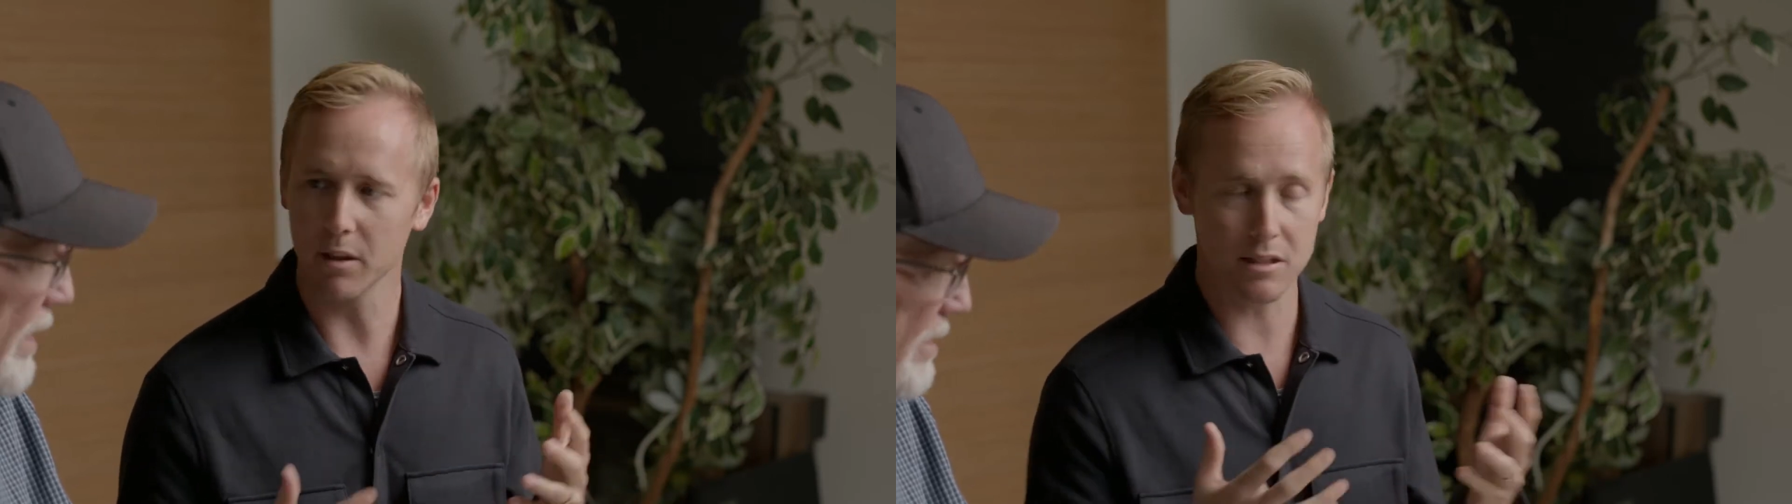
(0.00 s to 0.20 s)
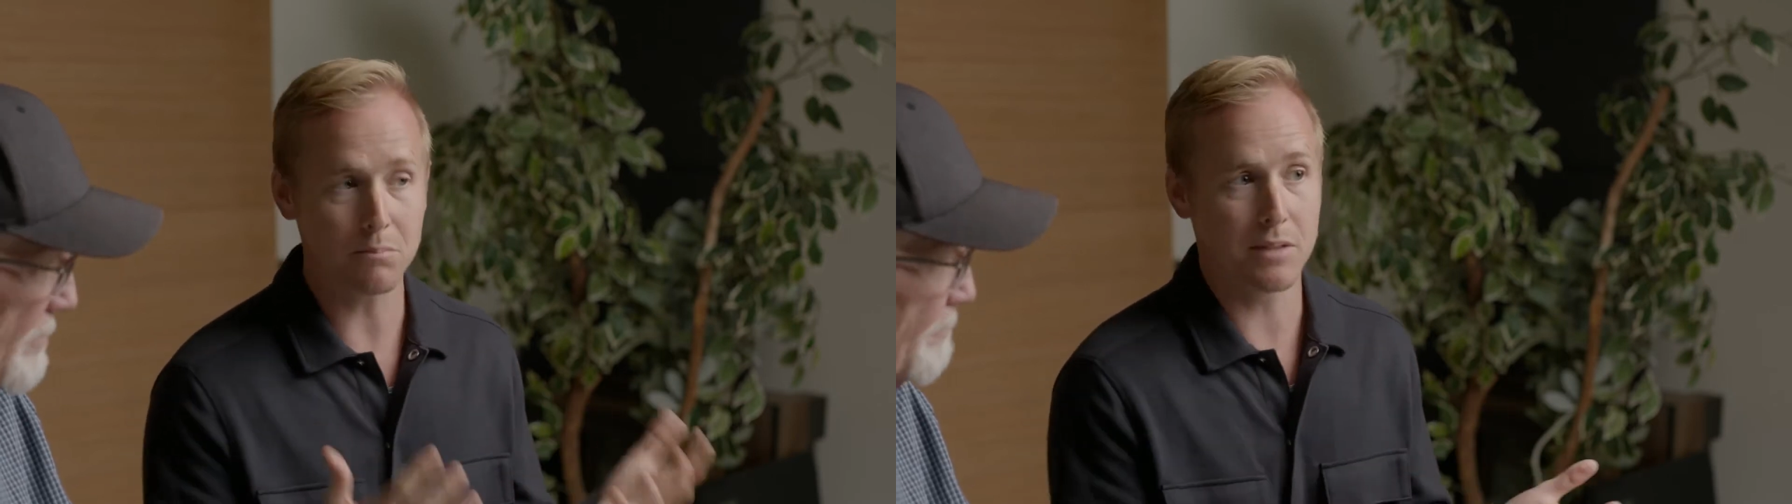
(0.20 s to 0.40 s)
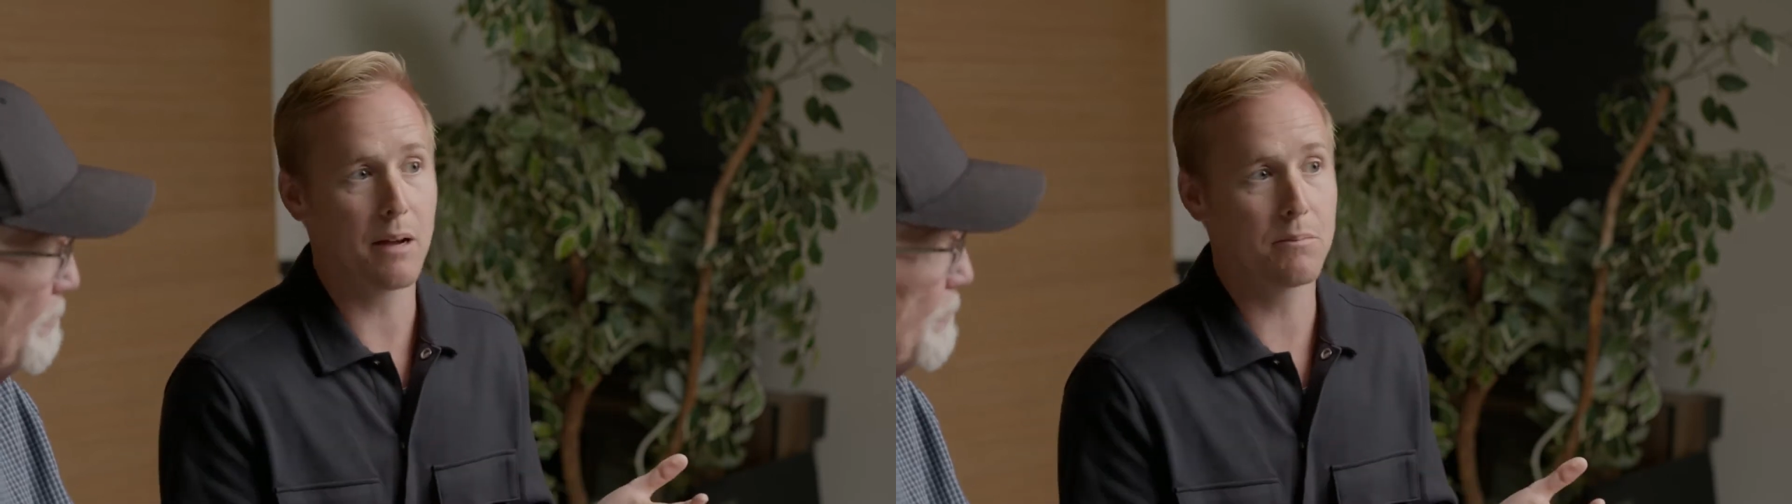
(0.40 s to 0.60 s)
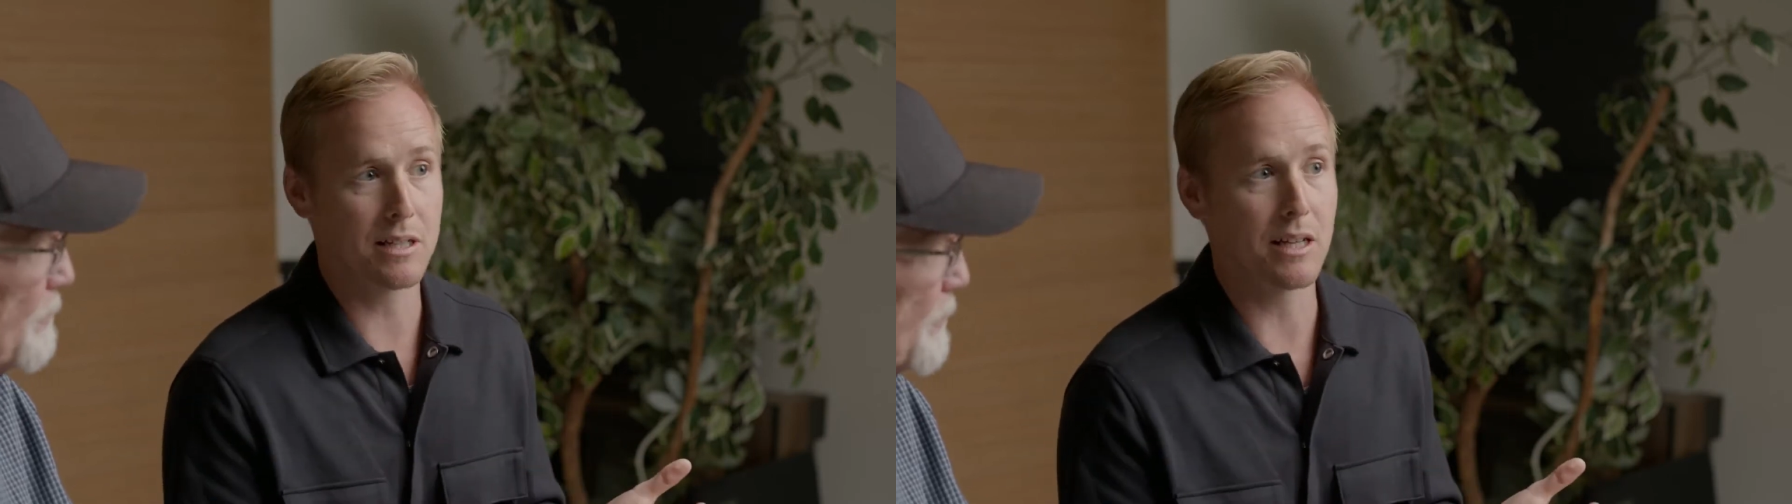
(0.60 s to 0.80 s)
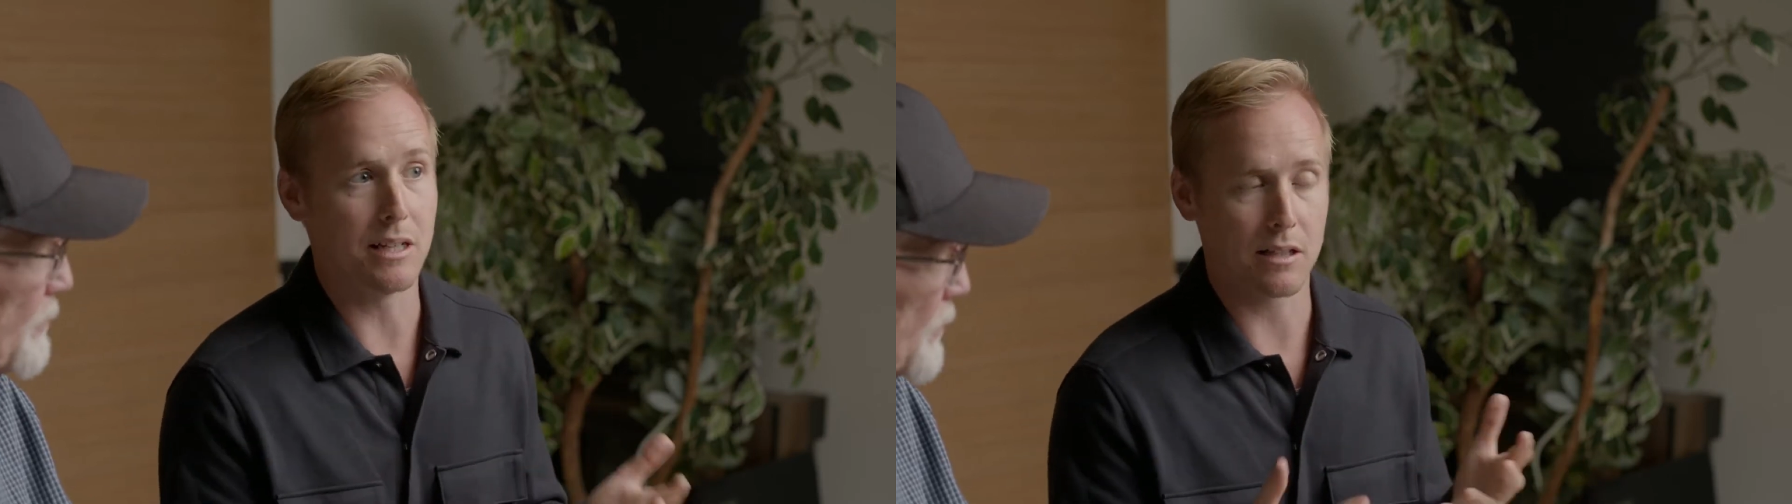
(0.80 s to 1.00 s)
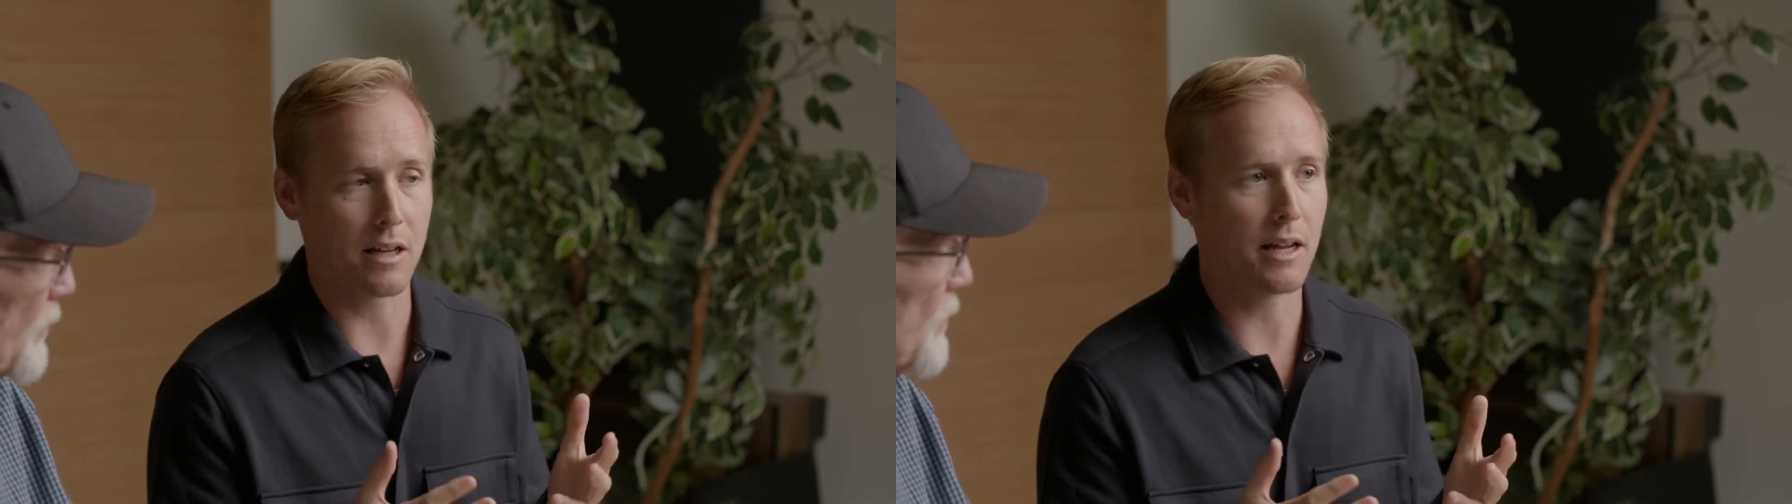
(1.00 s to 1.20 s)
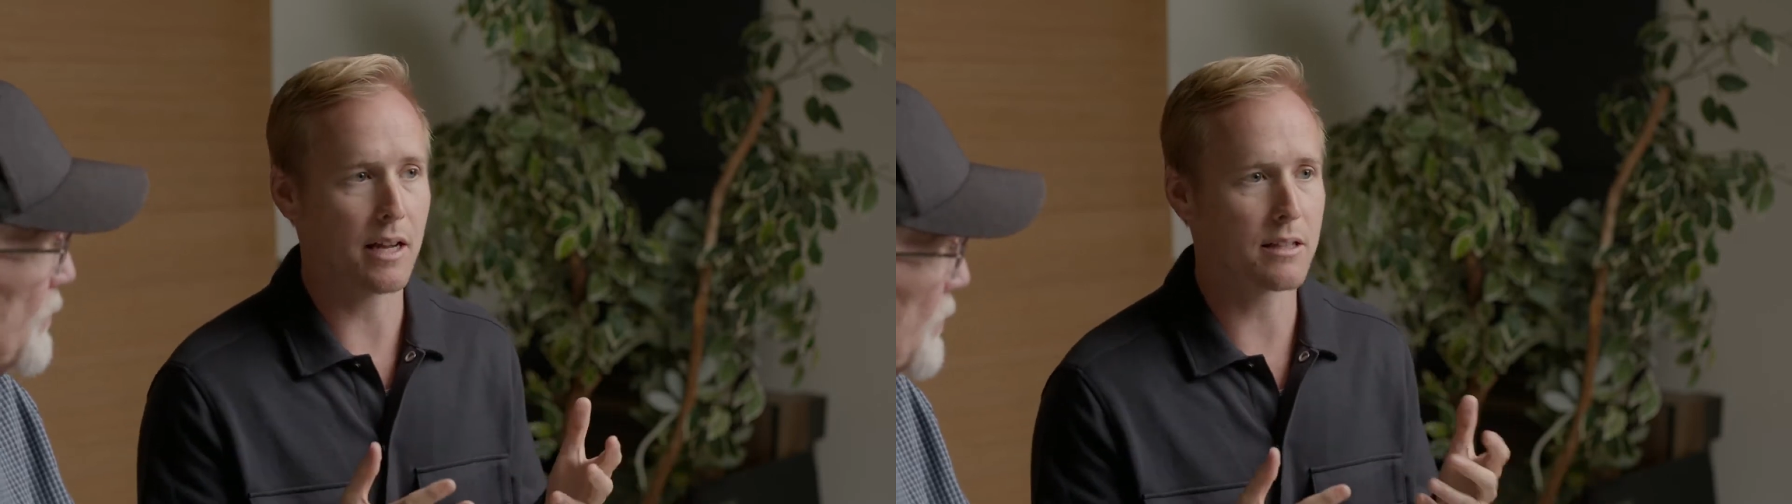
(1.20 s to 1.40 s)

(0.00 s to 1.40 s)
but sometimes it is and, mm-hmm.